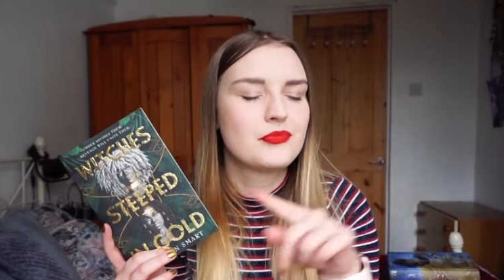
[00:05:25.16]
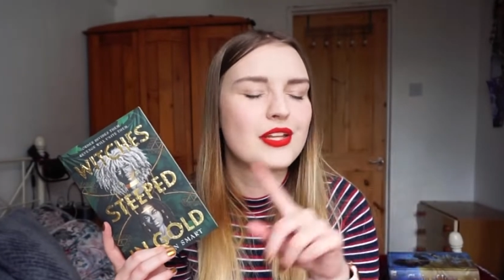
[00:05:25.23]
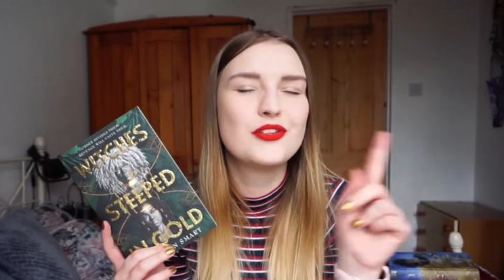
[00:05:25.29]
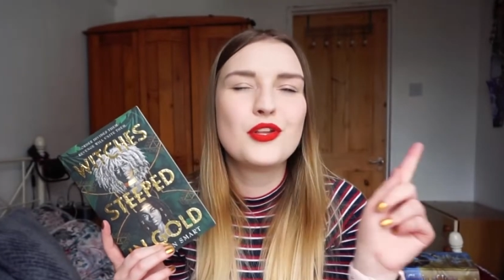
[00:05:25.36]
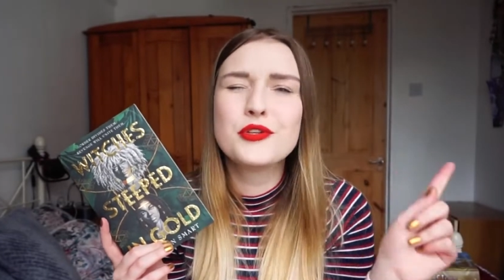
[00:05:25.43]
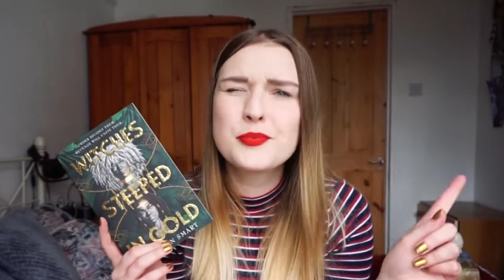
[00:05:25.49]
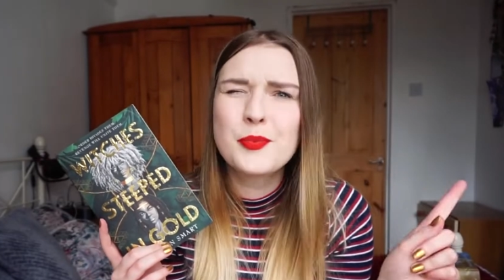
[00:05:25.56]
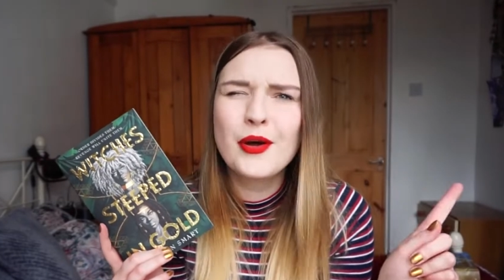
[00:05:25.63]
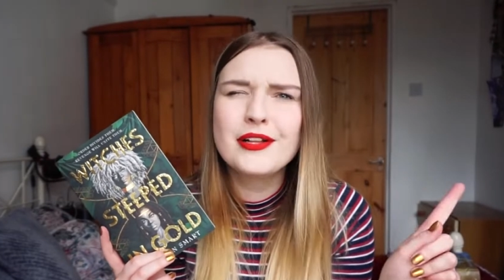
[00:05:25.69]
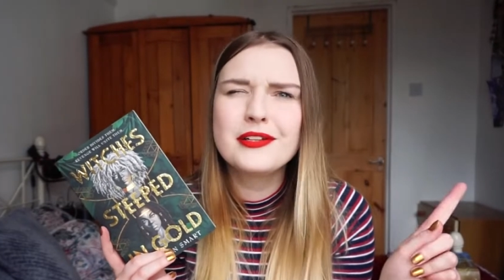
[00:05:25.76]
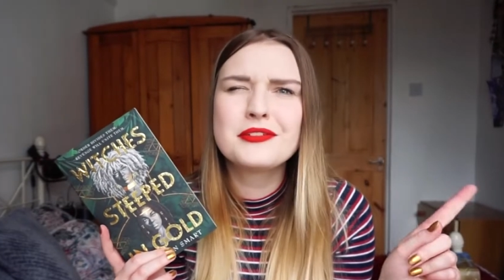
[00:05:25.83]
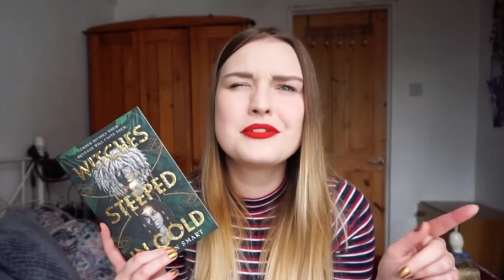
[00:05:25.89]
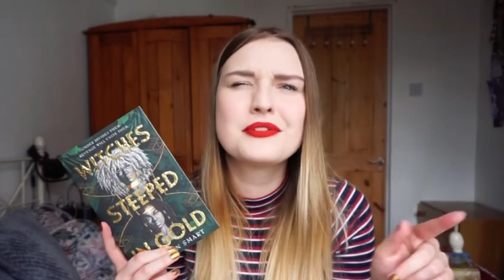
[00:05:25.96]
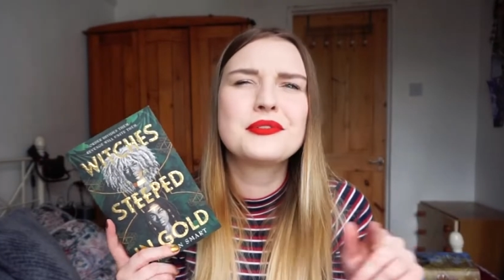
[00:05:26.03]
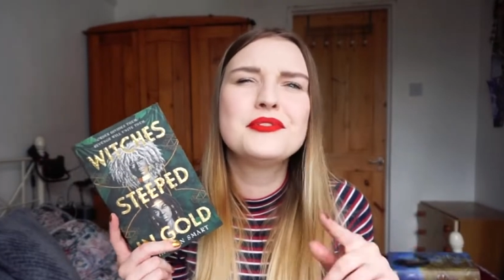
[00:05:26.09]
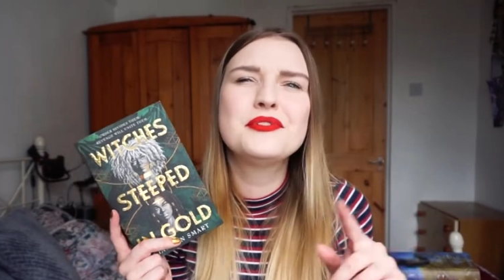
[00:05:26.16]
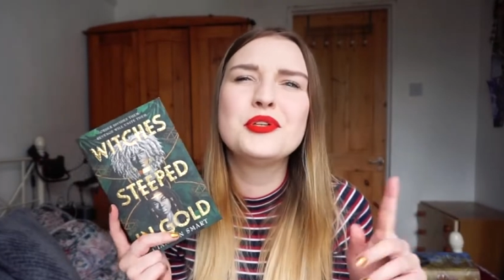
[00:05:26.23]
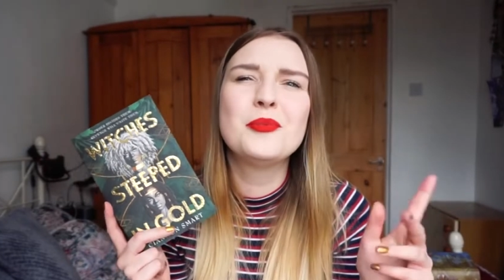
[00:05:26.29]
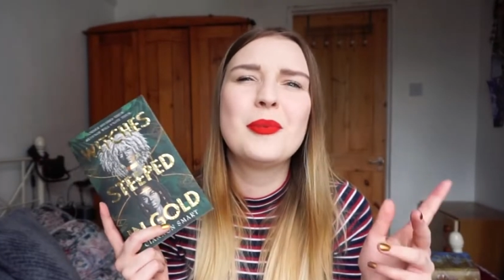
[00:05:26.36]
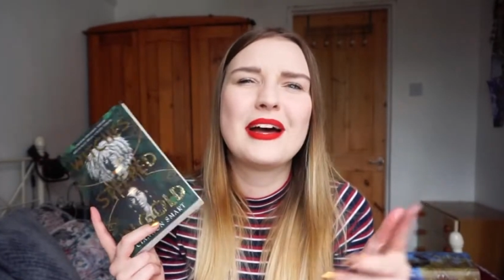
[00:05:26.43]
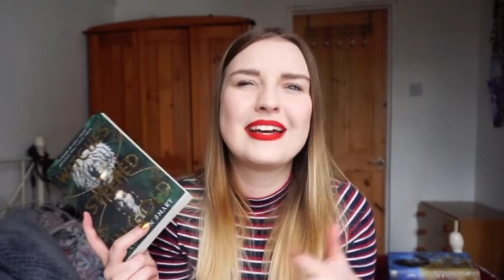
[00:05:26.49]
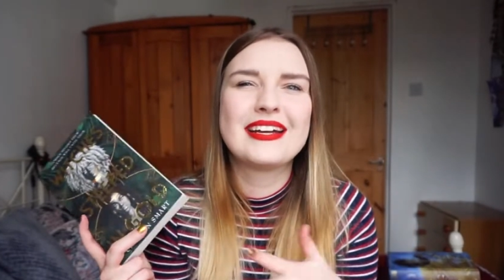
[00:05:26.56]
no spoilers review,
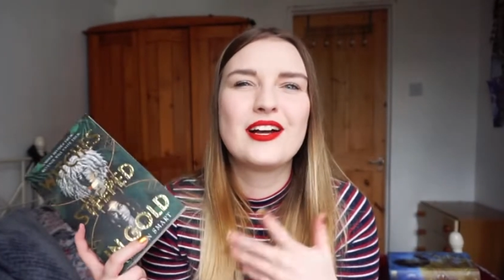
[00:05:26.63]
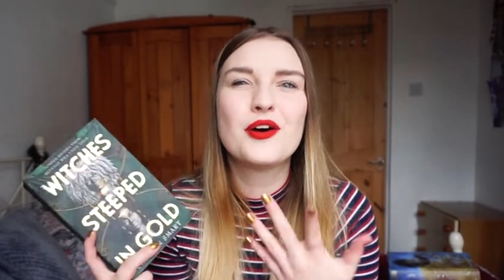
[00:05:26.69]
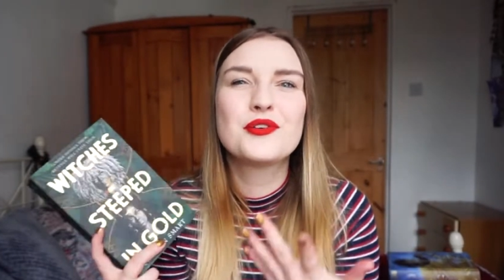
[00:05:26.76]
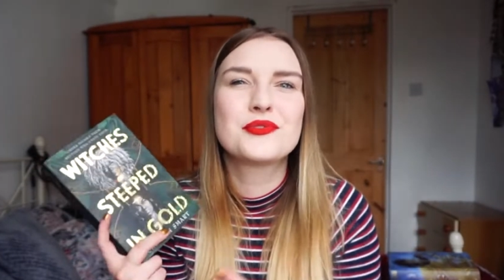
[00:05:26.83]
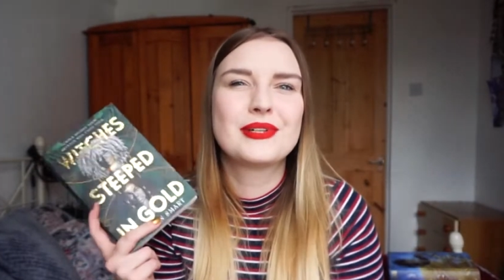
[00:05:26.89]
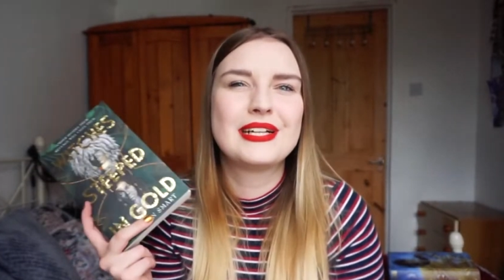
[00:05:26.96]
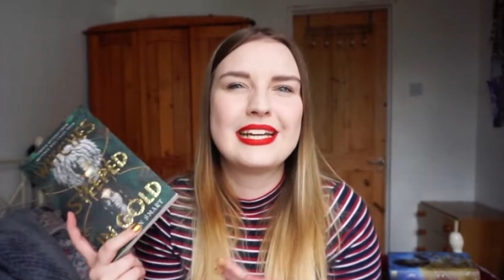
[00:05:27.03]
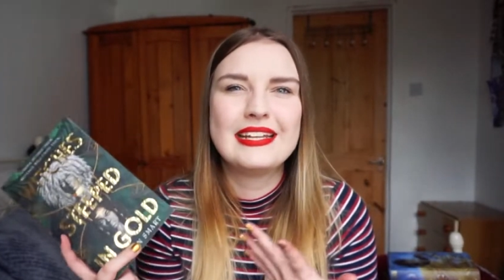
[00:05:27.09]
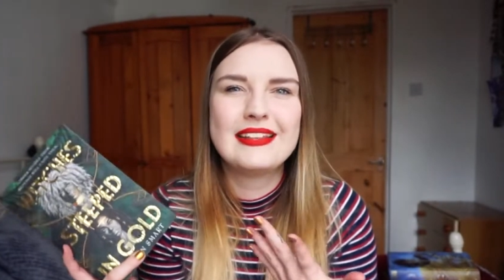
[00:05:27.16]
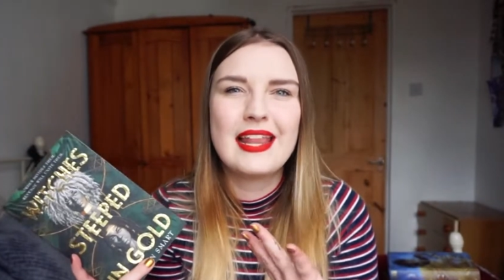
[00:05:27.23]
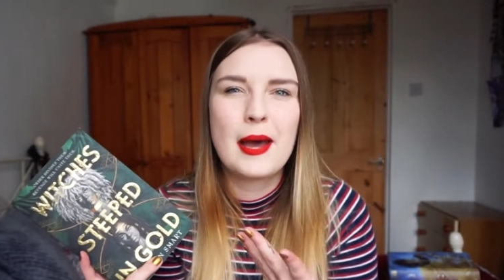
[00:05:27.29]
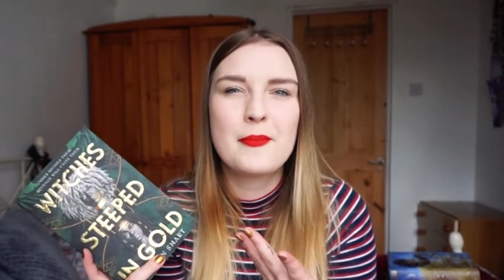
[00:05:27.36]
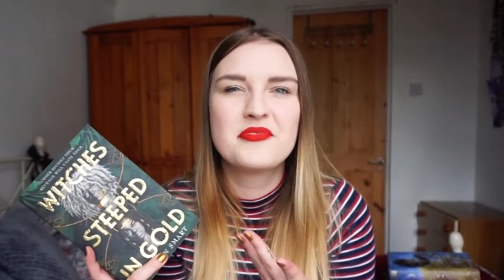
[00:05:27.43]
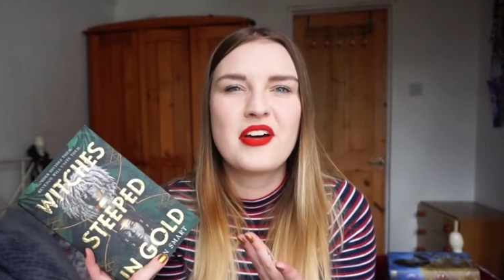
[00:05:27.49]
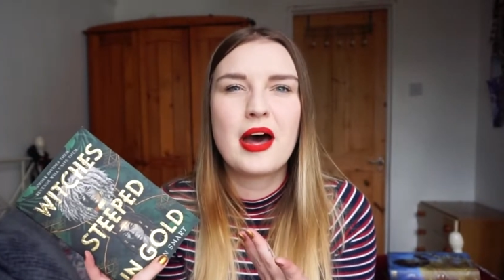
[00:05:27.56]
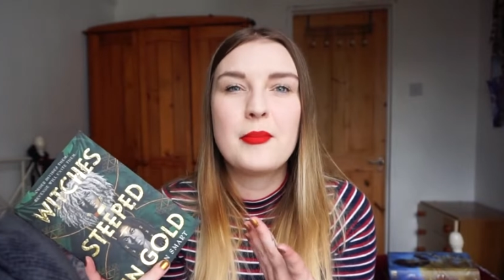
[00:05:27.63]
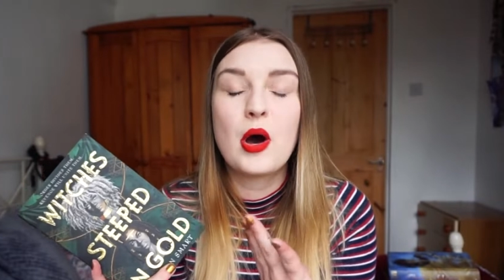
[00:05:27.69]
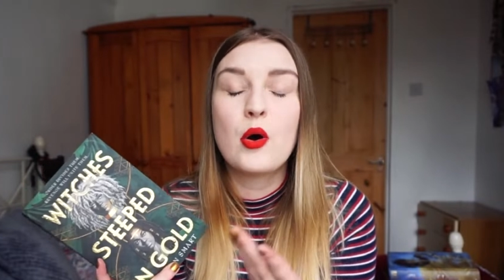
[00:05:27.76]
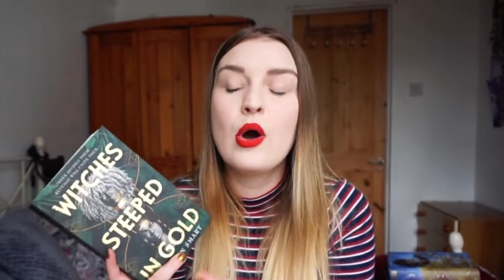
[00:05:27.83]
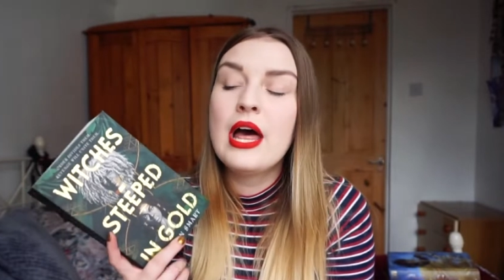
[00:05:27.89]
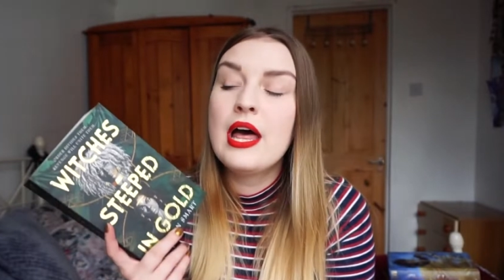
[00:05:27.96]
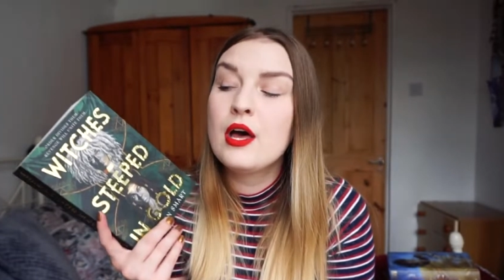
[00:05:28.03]
but it goes really in depth
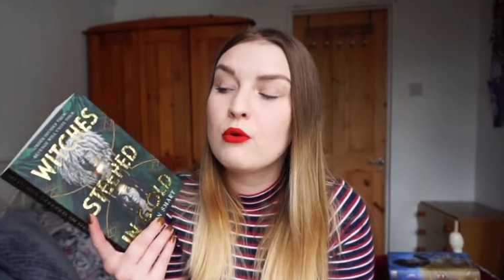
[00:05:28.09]
about